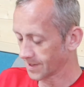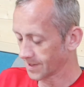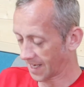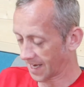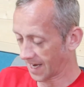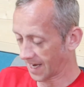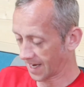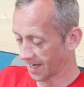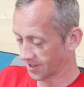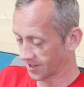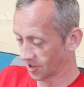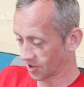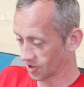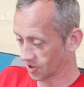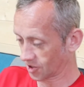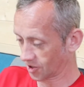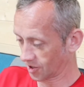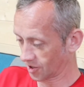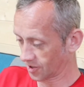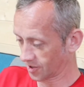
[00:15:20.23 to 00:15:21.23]
yeah, it does
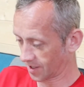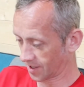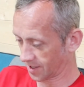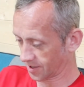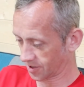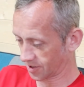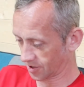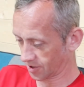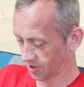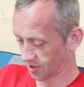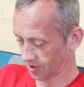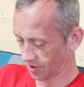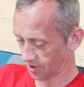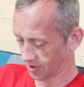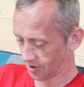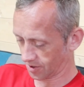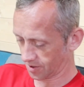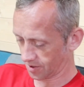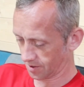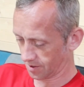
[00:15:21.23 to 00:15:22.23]
good there, it does
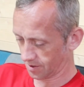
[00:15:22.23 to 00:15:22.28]
good.